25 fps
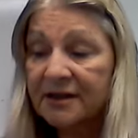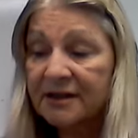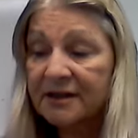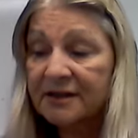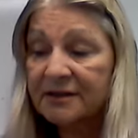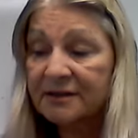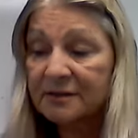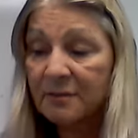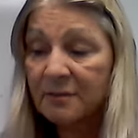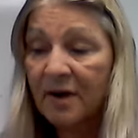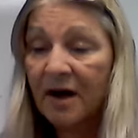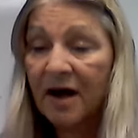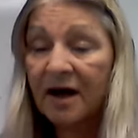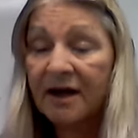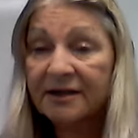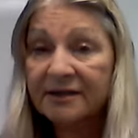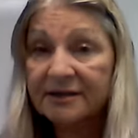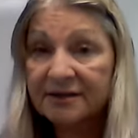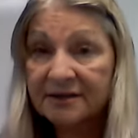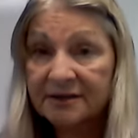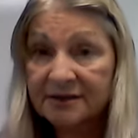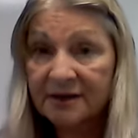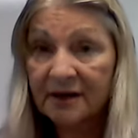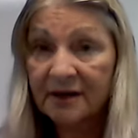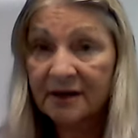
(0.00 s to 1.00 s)
is my
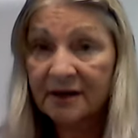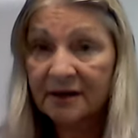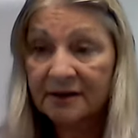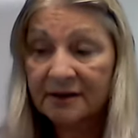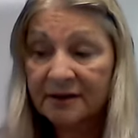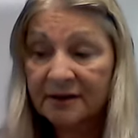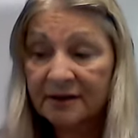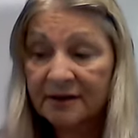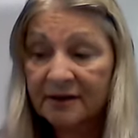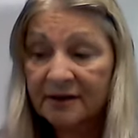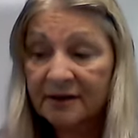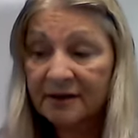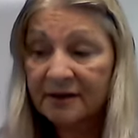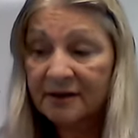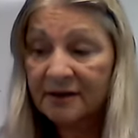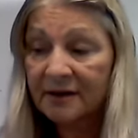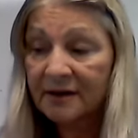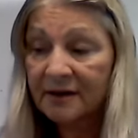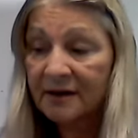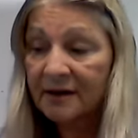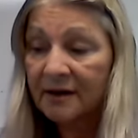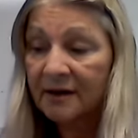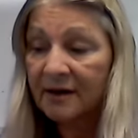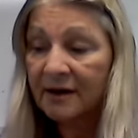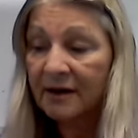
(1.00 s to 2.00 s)
Son.
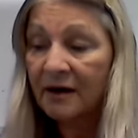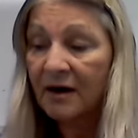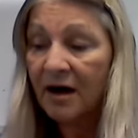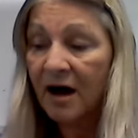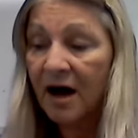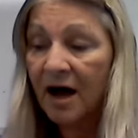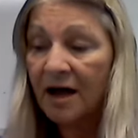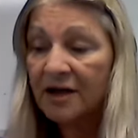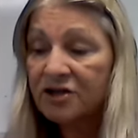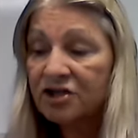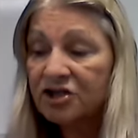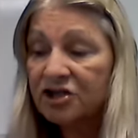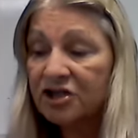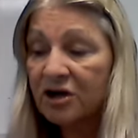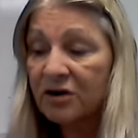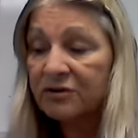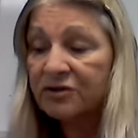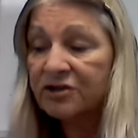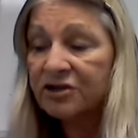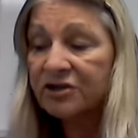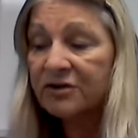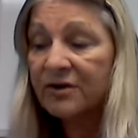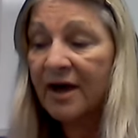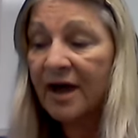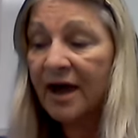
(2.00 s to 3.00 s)
God showed
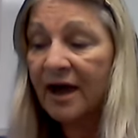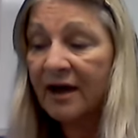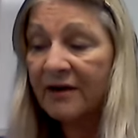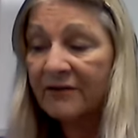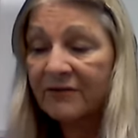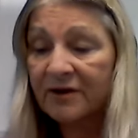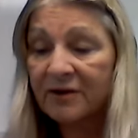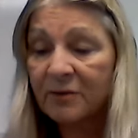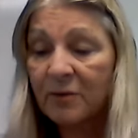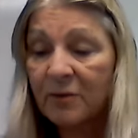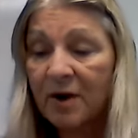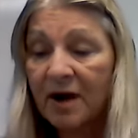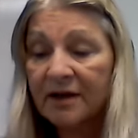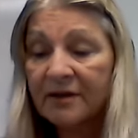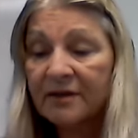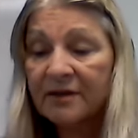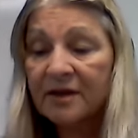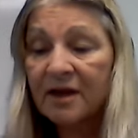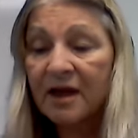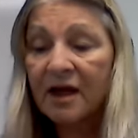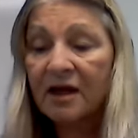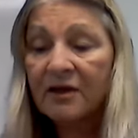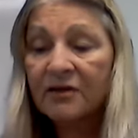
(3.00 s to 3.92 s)
to everyone